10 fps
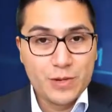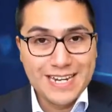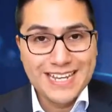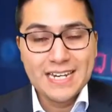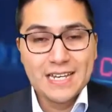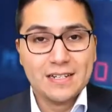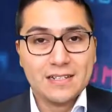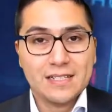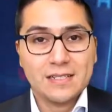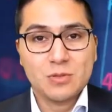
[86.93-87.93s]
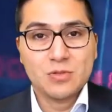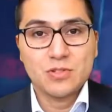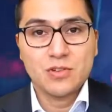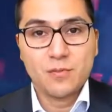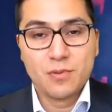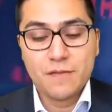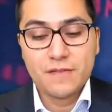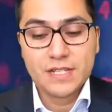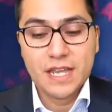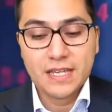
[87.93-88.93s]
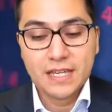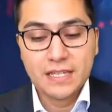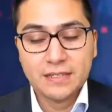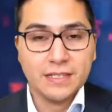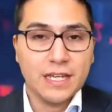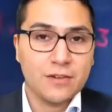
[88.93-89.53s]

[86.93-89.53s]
we needed some sort of profit taking,